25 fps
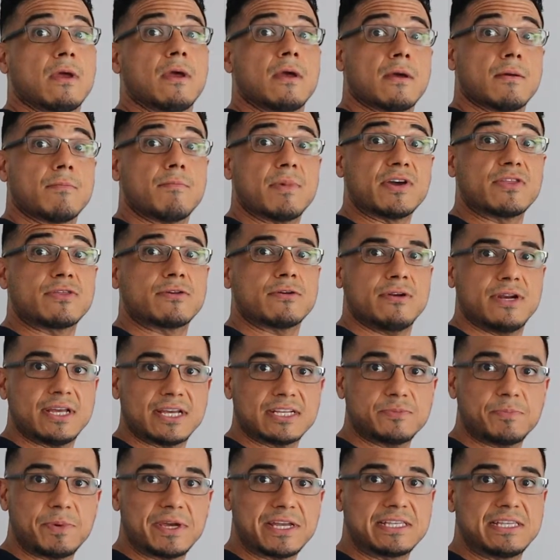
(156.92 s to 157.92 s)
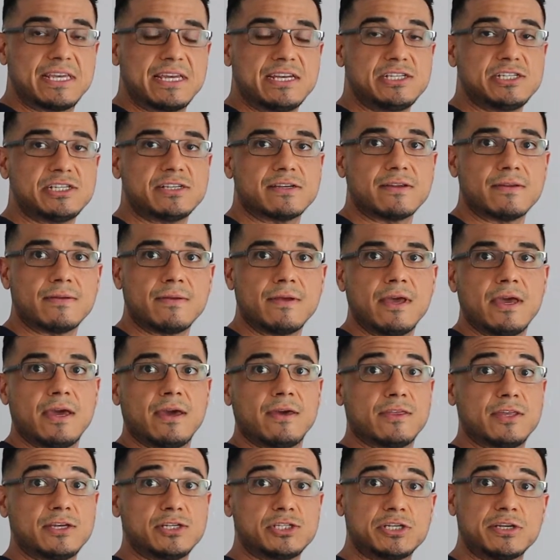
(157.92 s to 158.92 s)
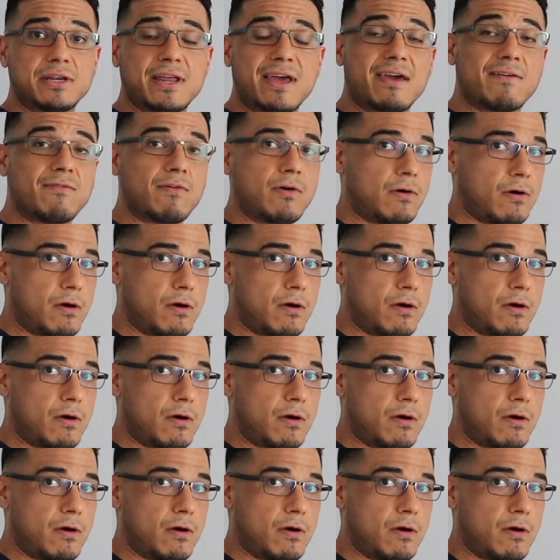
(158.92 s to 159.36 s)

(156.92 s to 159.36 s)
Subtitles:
My third expectation: they should have